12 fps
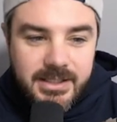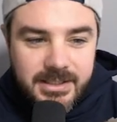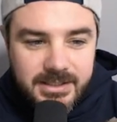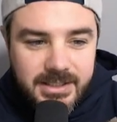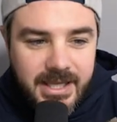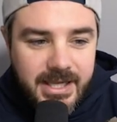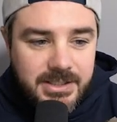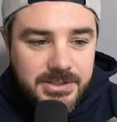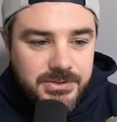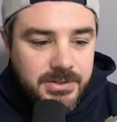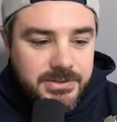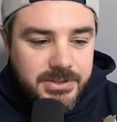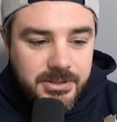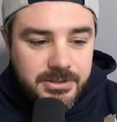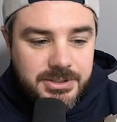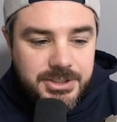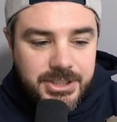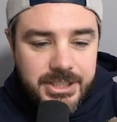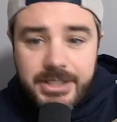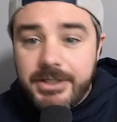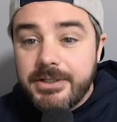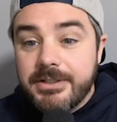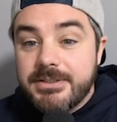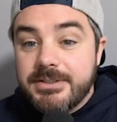the Astros are
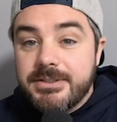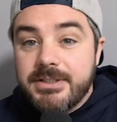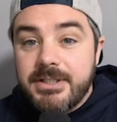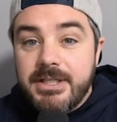cheaters.